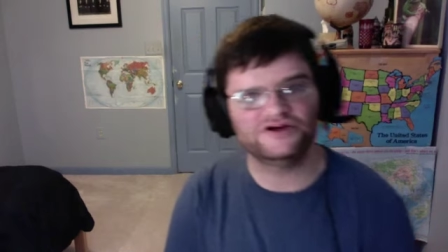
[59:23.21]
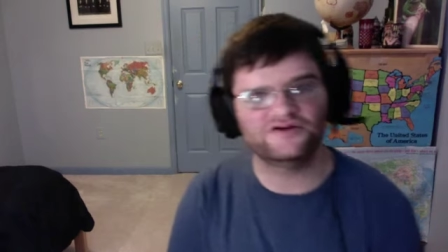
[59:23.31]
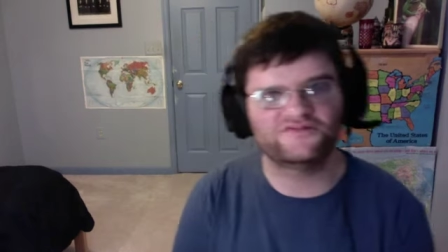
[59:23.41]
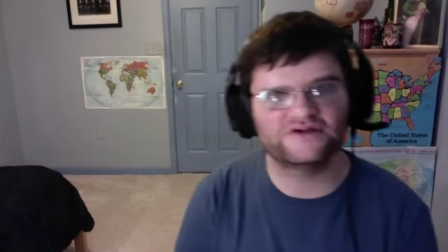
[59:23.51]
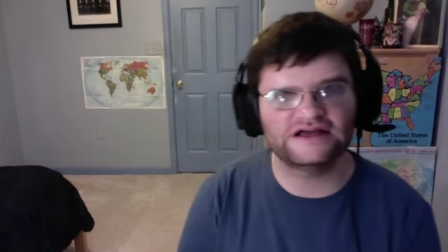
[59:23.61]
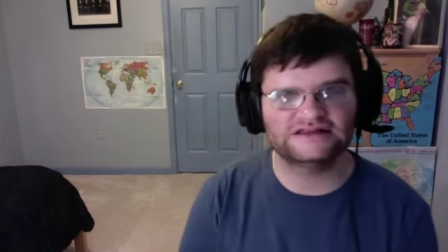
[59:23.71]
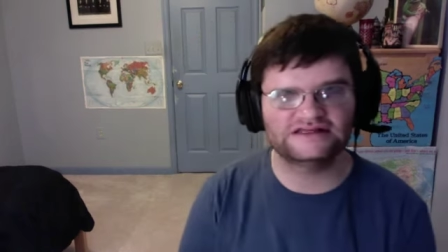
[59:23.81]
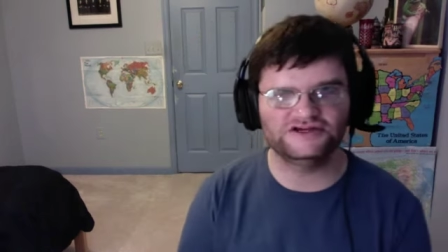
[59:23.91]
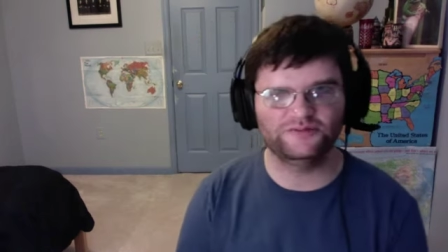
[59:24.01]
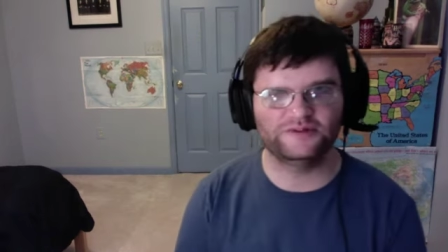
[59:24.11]
don't forget
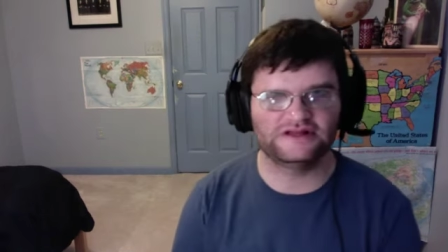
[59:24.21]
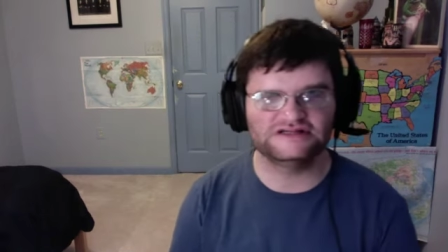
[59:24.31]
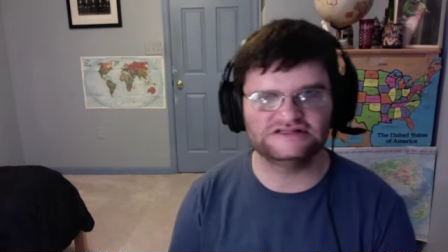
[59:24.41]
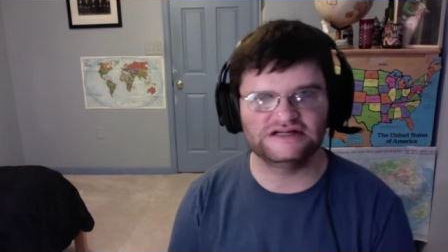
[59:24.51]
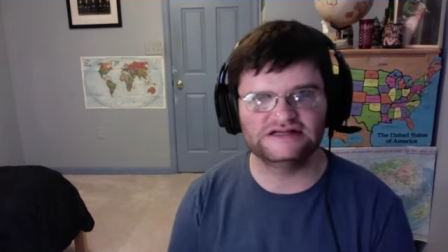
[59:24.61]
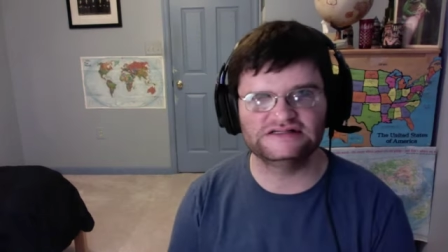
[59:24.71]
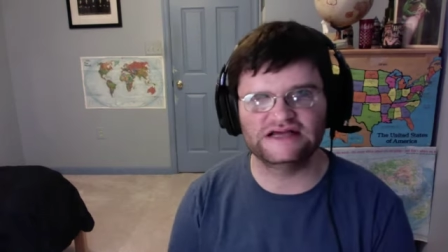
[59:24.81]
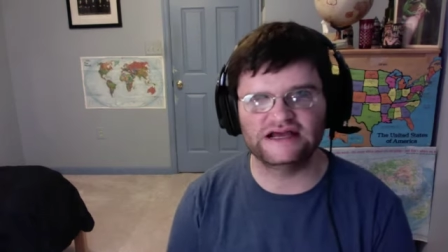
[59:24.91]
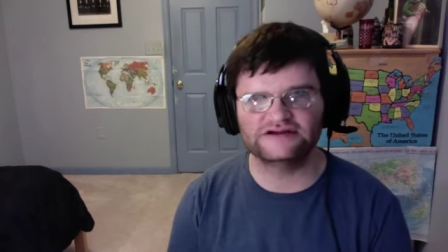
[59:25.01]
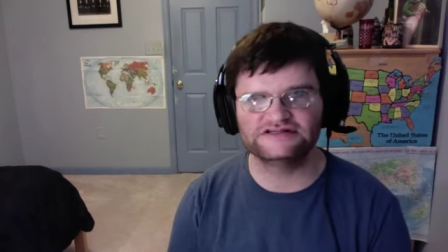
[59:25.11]
that you've been listening to
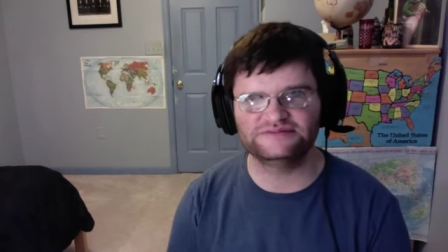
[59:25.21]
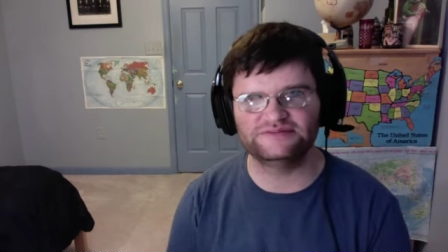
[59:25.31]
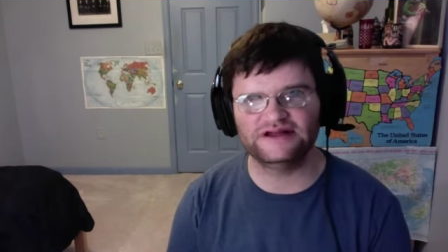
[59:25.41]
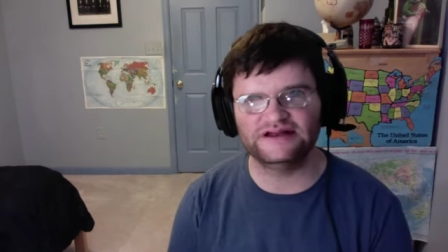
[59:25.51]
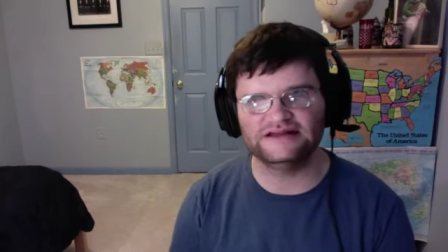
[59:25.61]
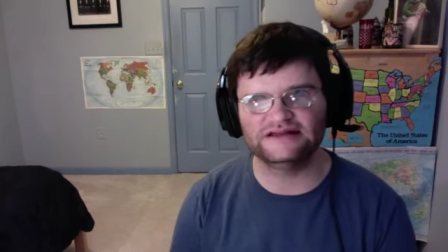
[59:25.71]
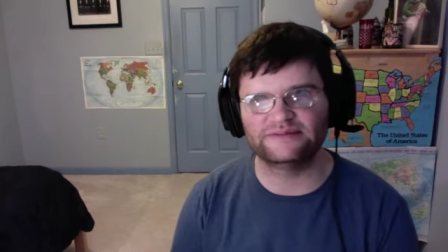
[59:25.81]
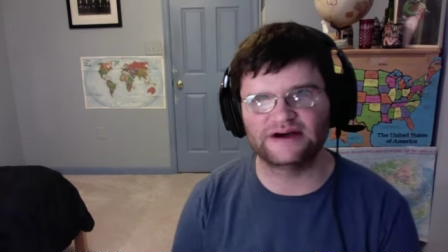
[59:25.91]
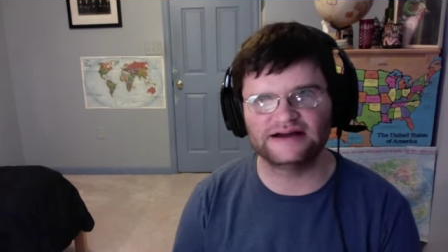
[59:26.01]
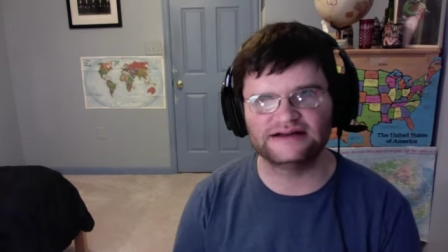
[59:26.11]
Aaron's Opinion, the
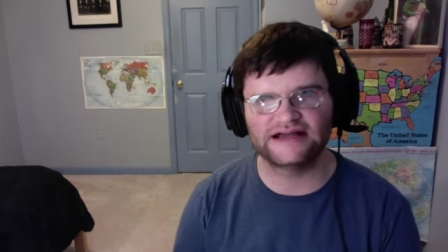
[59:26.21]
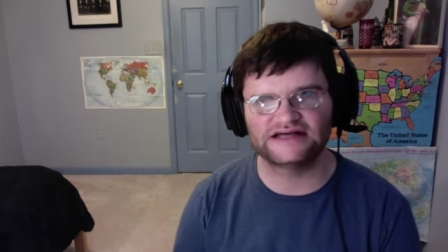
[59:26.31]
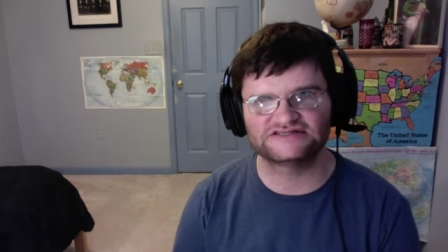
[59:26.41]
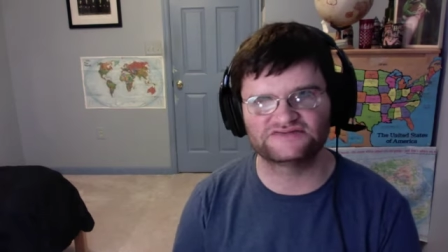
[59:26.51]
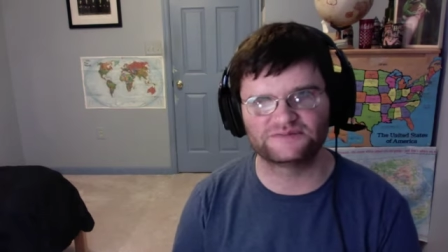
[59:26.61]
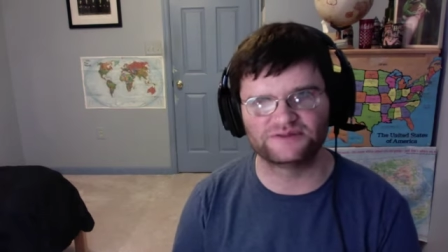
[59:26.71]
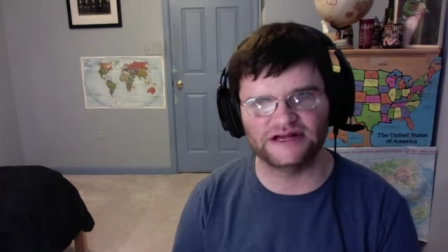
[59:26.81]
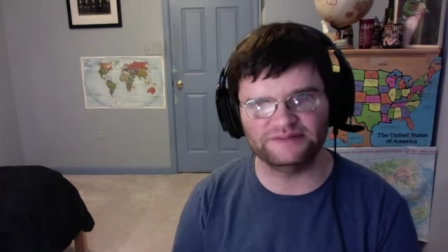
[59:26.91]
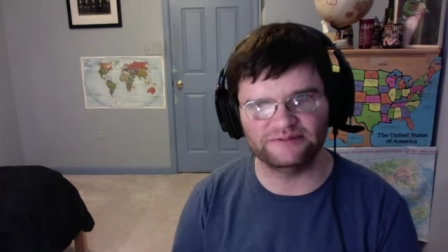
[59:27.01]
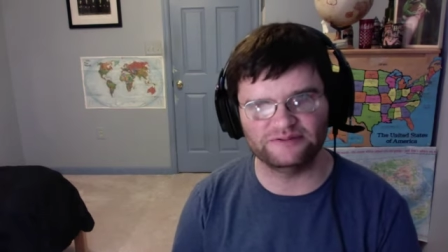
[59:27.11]
podcast for
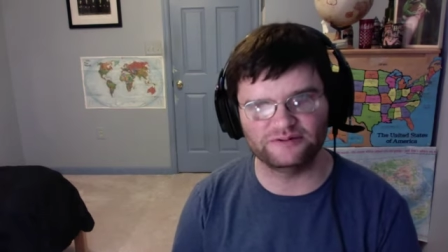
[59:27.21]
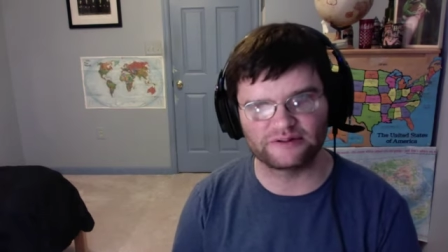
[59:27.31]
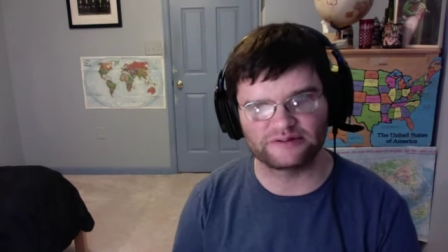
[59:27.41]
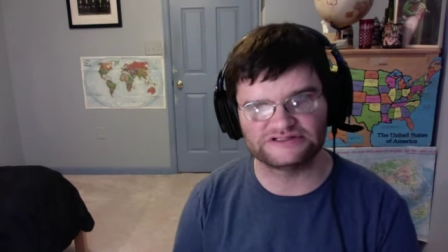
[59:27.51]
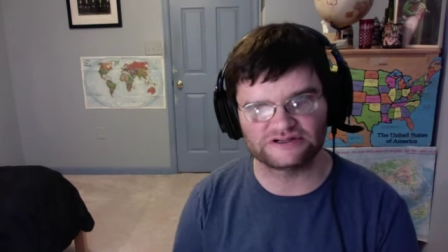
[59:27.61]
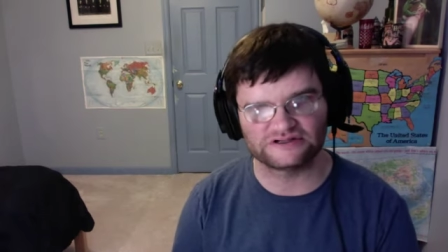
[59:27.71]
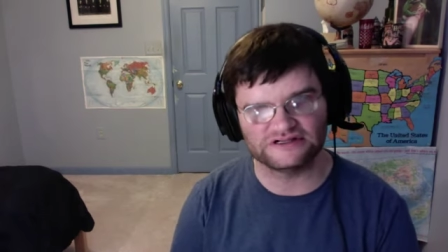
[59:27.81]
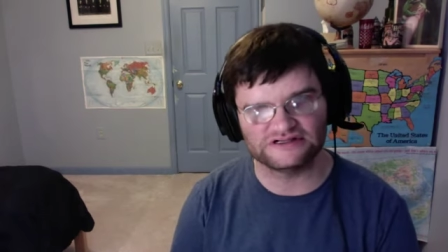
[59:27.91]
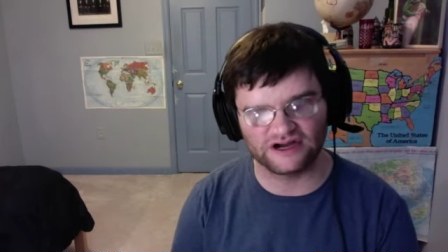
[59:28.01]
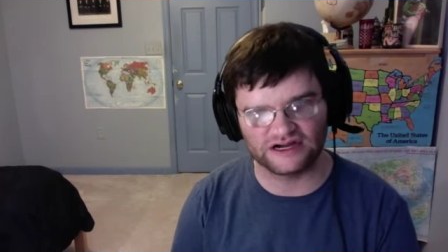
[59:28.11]
blind people, where we
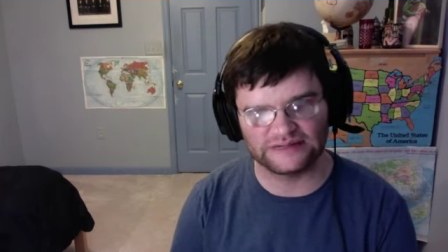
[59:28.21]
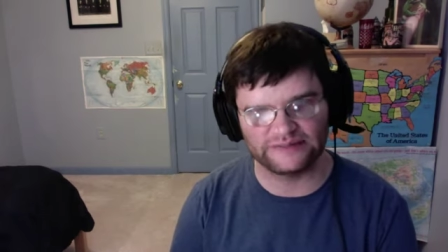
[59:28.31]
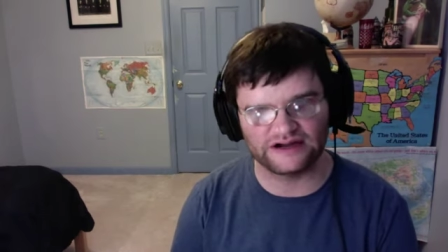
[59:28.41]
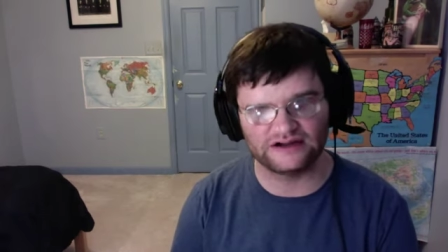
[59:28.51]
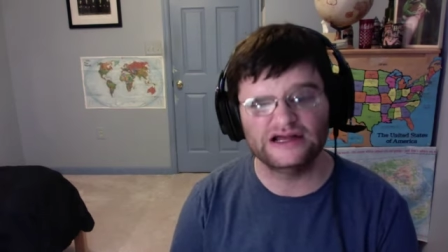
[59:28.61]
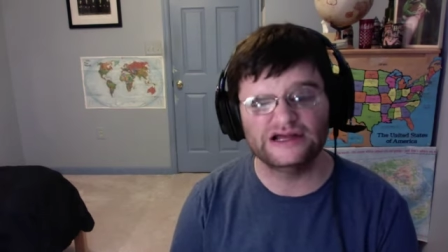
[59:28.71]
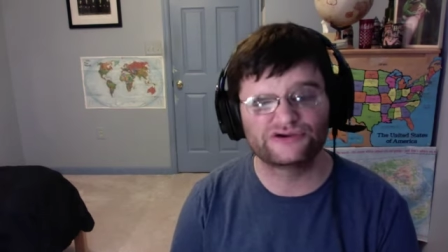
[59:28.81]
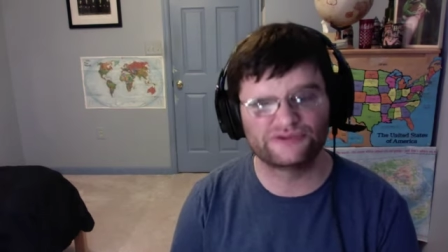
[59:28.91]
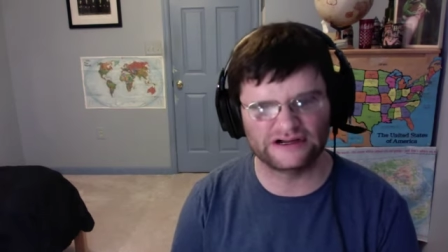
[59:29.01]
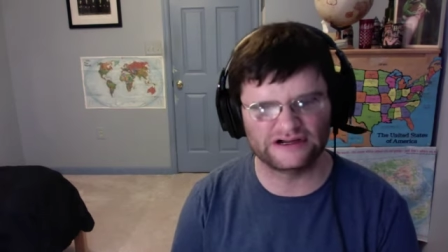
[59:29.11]
certainly talk about
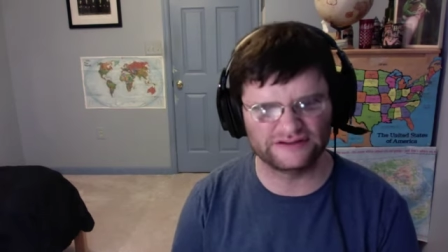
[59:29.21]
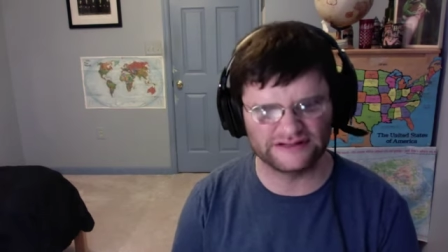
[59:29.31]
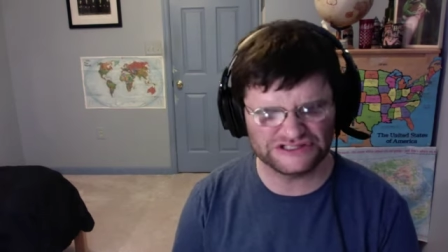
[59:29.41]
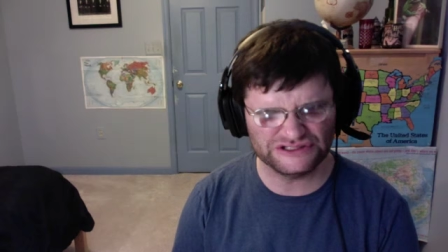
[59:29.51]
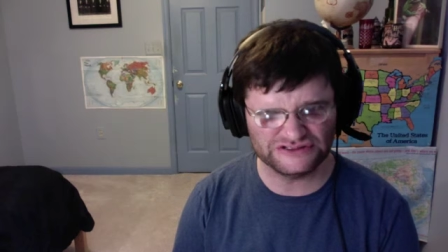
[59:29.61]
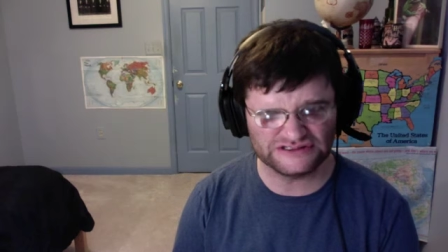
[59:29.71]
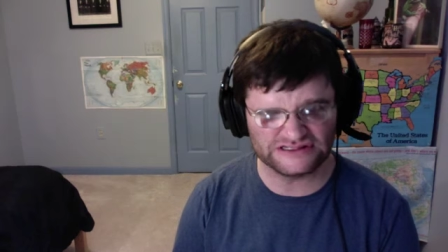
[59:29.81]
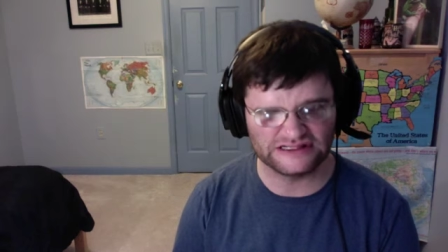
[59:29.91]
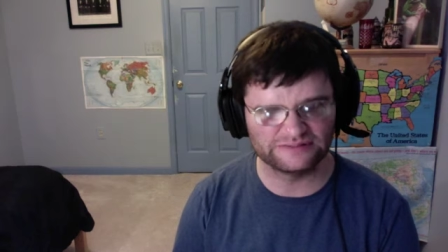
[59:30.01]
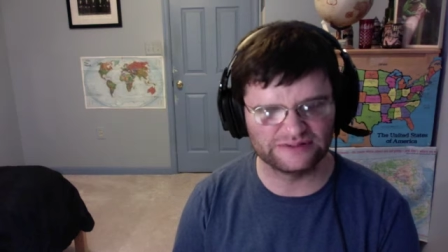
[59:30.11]
critical issues
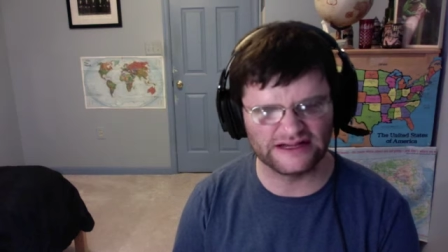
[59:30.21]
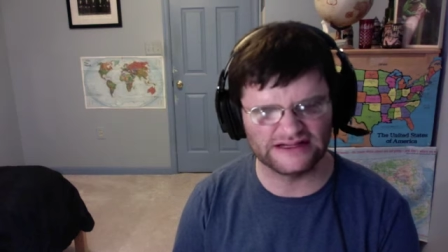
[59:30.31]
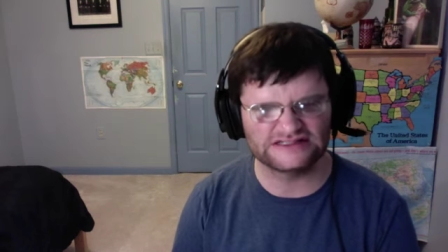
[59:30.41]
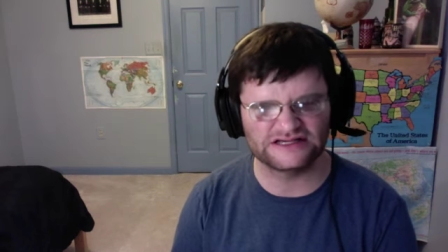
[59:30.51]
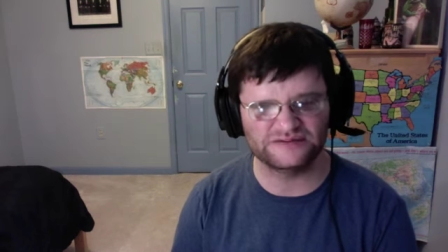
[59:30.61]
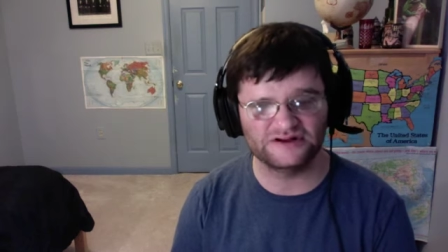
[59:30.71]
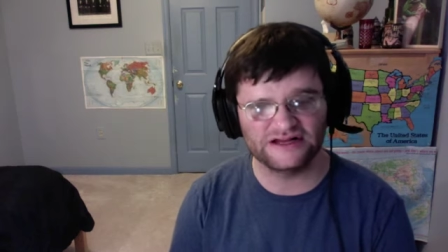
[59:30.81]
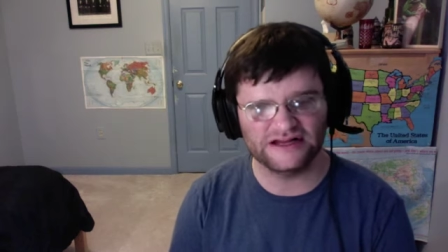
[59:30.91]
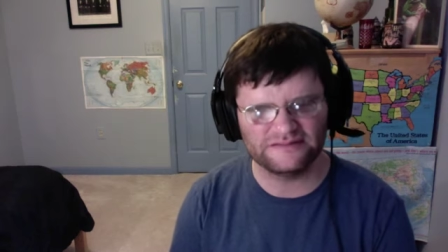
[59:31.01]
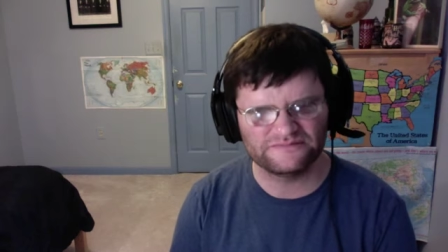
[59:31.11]
in the blindness
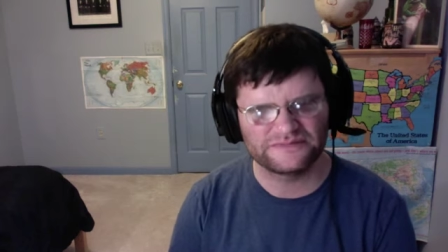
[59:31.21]
community,